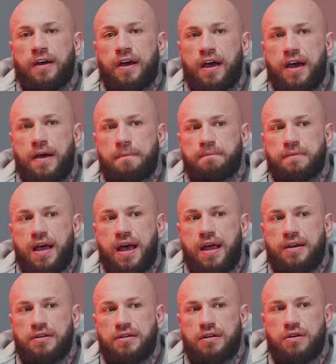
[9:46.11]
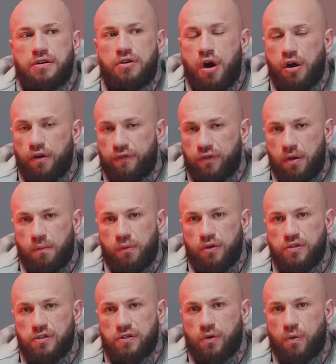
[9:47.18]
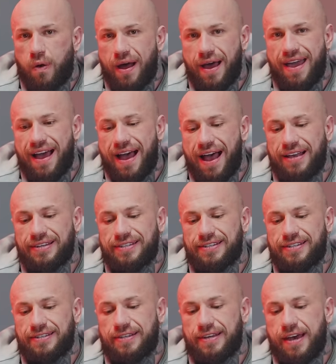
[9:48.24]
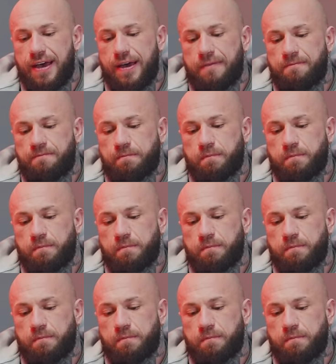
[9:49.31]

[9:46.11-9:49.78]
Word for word: um, and none of them was quite as uh,